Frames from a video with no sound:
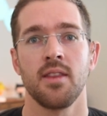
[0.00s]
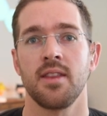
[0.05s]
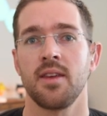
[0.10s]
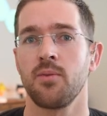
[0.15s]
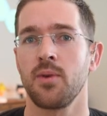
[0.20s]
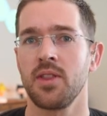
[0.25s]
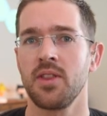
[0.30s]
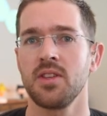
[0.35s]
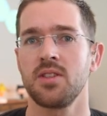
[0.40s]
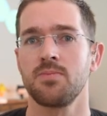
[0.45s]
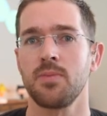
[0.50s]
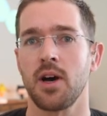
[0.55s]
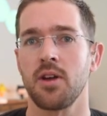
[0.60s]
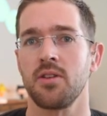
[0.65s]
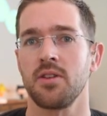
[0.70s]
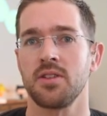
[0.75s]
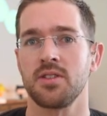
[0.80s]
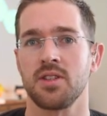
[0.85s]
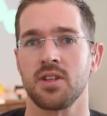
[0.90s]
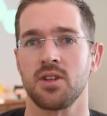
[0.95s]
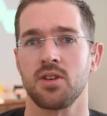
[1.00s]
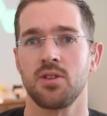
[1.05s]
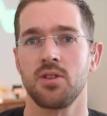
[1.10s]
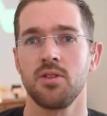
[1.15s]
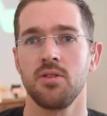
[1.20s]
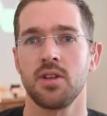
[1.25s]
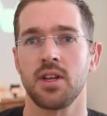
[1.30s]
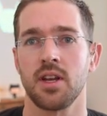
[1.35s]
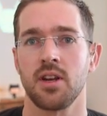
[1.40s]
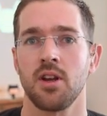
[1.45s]
that when this model is
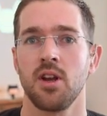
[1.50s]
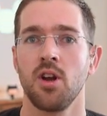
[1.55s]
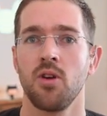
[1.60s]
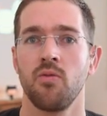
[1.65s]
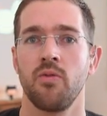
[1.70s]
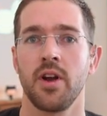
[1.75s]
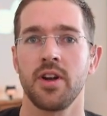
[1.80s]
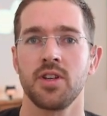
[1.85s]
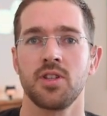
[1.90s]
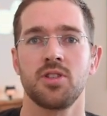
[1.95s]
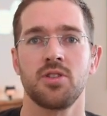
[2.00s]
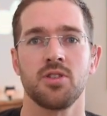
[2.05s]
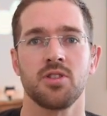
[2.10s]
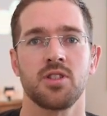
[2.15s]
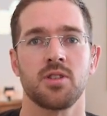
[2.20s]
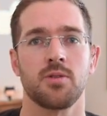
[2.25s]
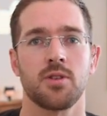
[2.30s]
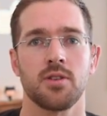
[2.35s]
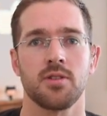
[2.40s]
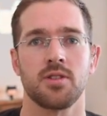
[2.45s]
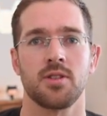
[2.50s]
included, registers